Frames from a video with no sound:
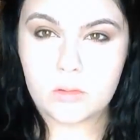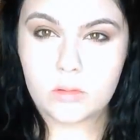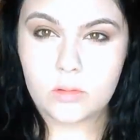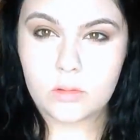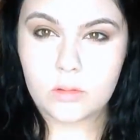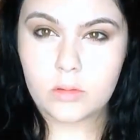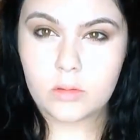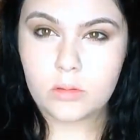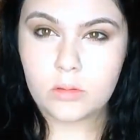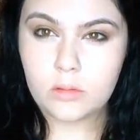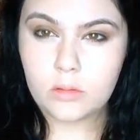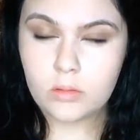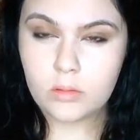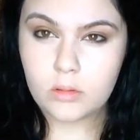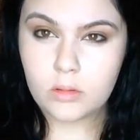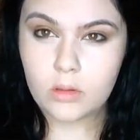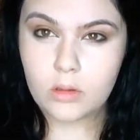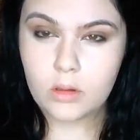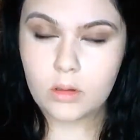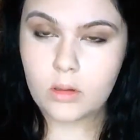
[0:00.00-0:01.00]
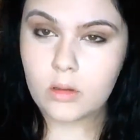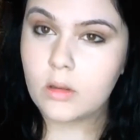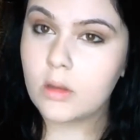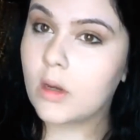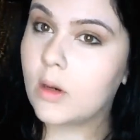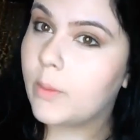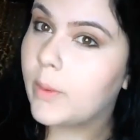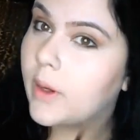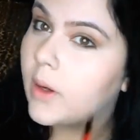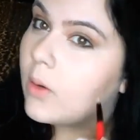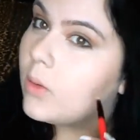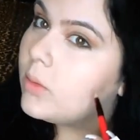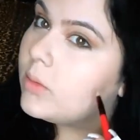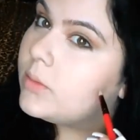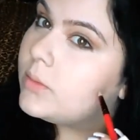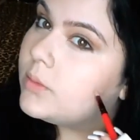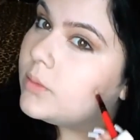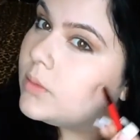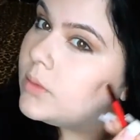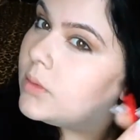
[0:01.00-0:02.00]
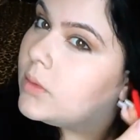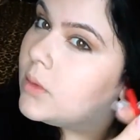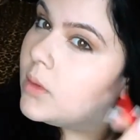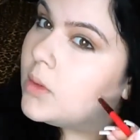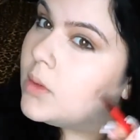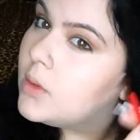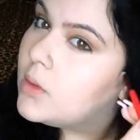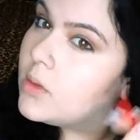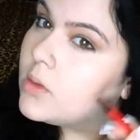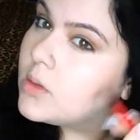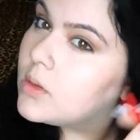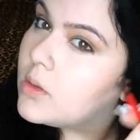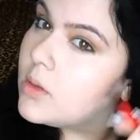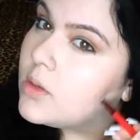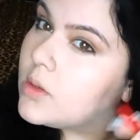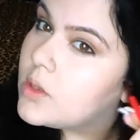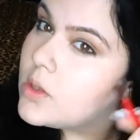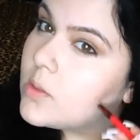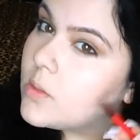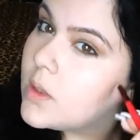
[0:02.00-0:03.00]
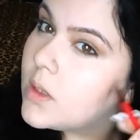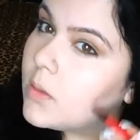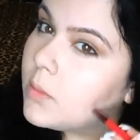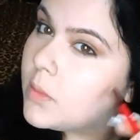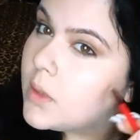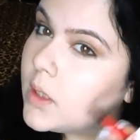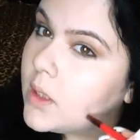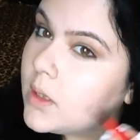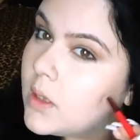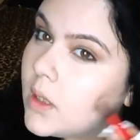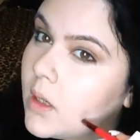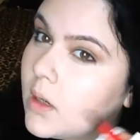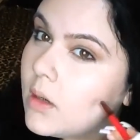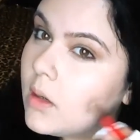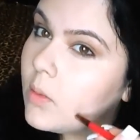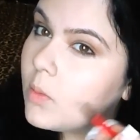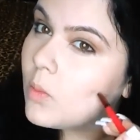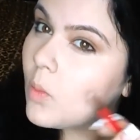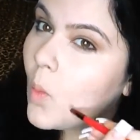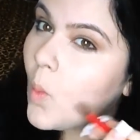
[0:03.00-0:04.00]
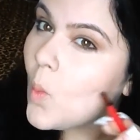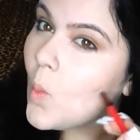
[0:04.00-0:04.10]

No, there we go. So you just want to blend that.